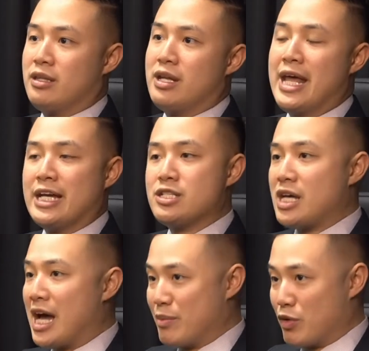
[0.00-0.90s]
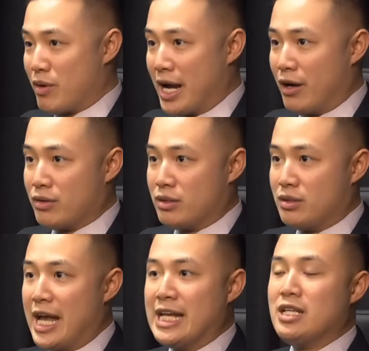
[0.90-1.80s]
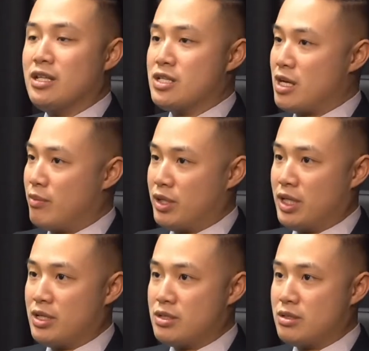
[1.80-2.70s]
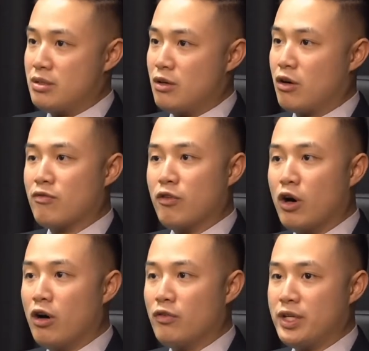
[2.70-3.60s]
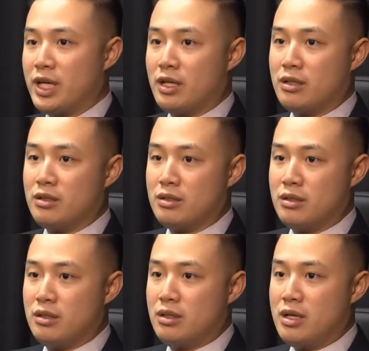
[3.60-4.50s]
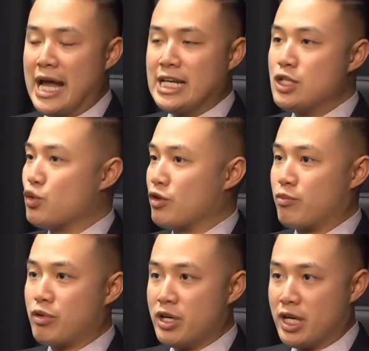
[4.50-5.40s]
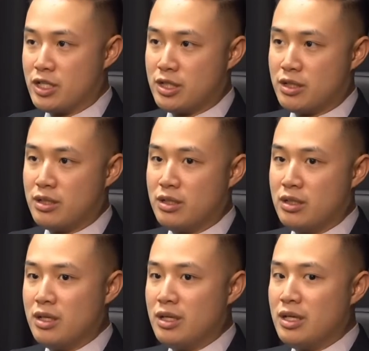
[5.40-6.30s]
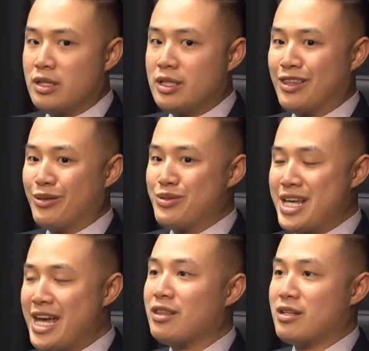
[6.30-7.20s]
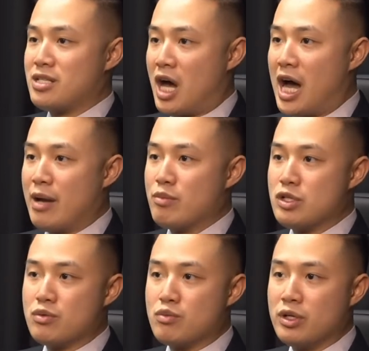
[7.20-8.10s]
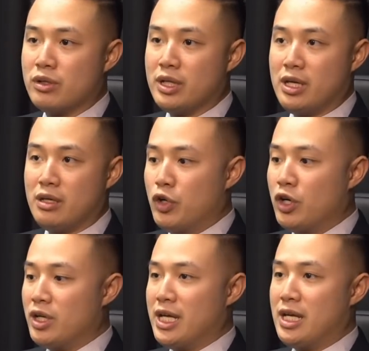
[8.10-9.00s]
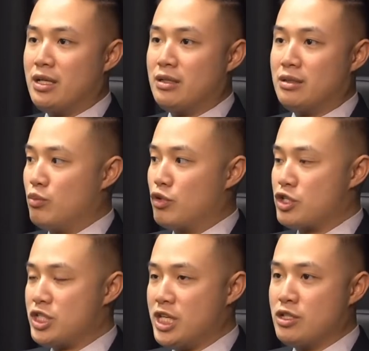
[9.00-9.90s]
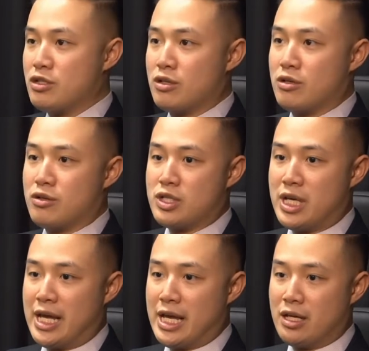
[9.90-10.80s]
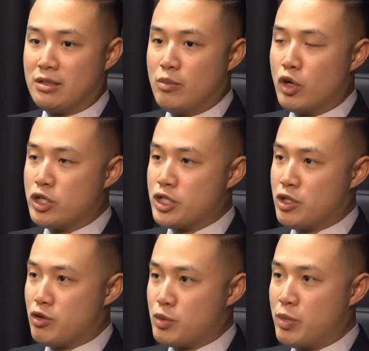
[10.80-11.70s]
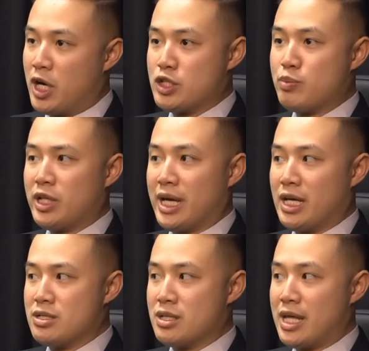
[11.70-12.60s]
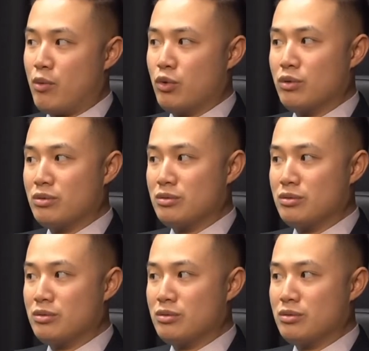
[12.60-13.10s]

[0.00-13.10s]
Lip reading: the next time around, any of these companies are involved in any sort of production, that they'll take the time to really put in procedures and emergency response plans that will